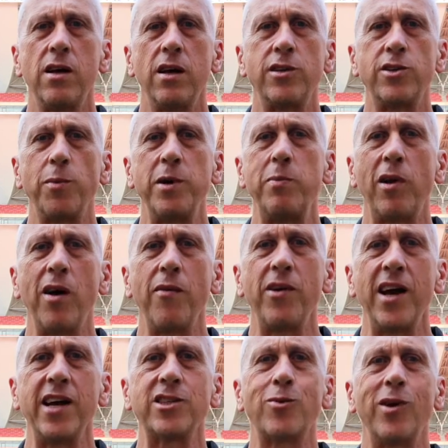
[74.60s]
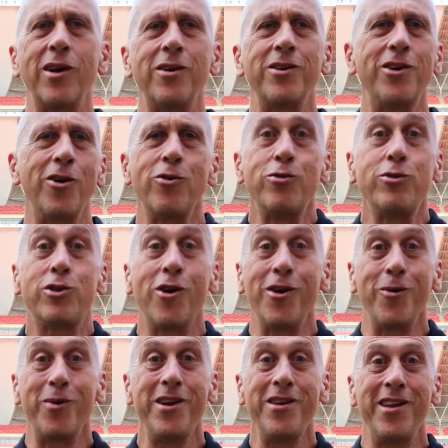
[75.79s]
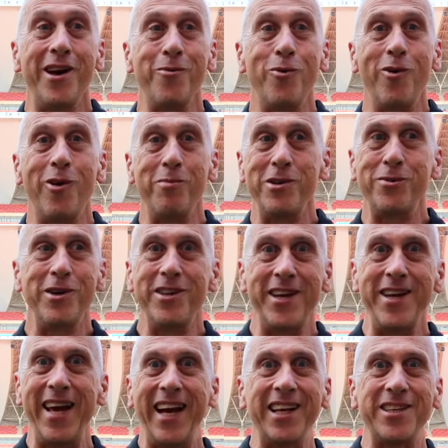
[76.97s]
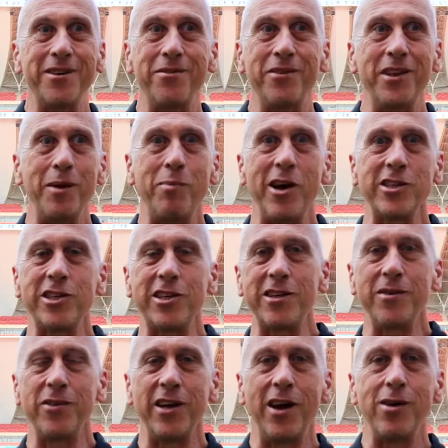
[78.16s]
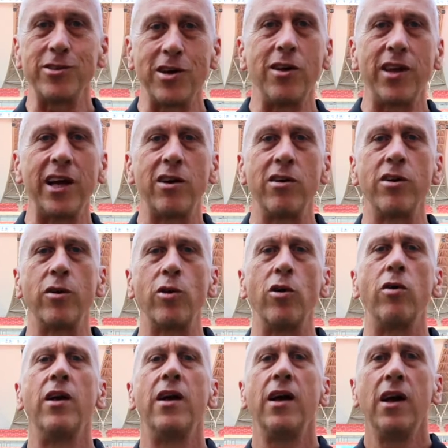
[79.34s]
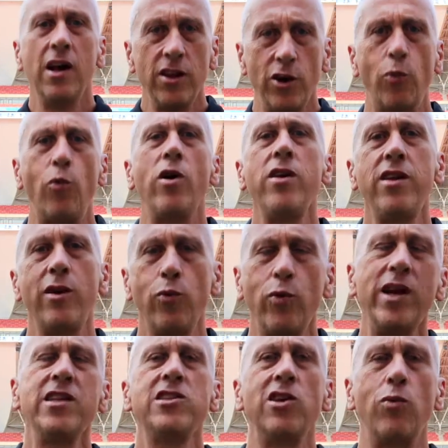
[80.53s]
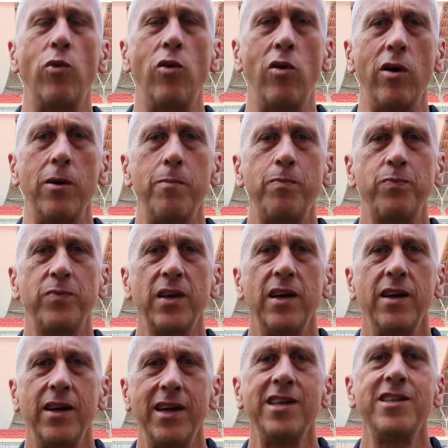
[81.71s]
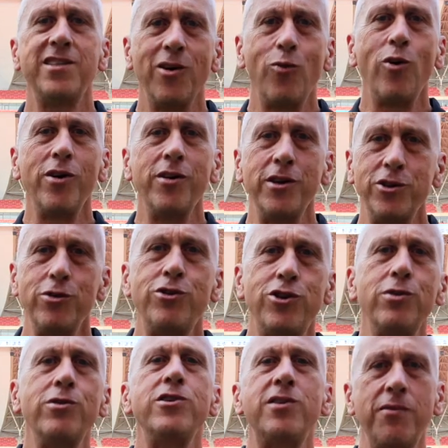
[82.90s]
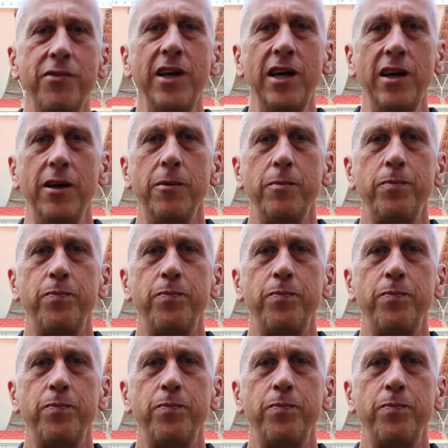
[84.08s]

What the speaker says: And so people often ask, well, who's going to win that war between the negative and the positive, and how's all that going to go? The one that wins the war is the one that you choose to feed.